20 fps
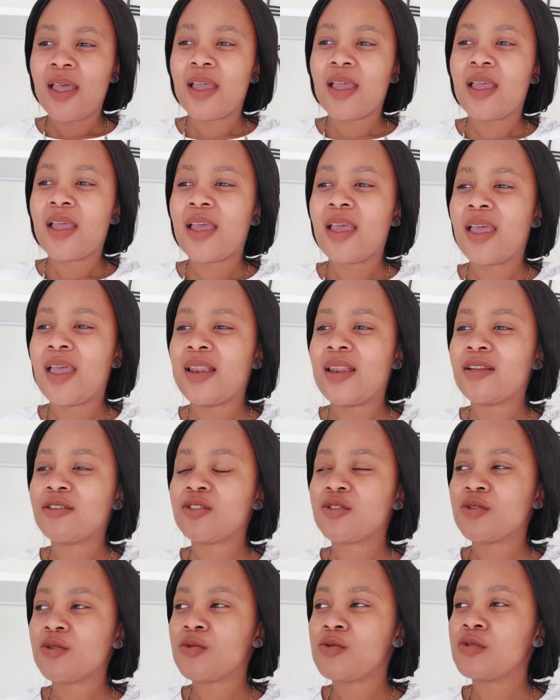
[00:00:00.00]

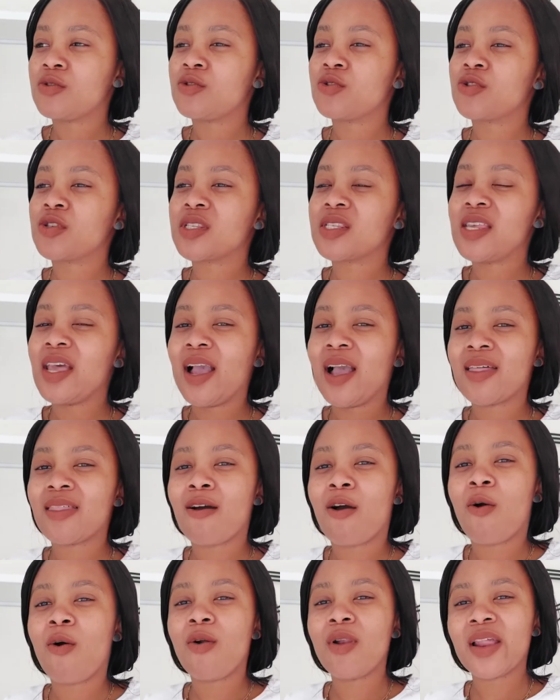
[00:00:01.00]
Lento yokuthi uzothenga
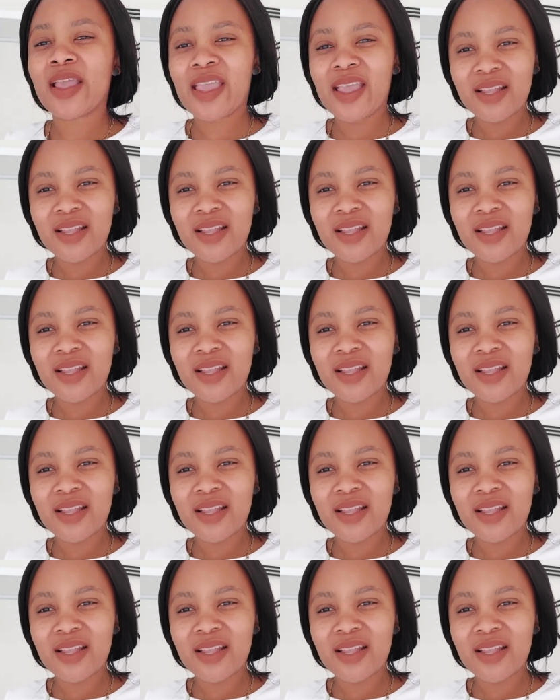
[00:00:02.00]
the whole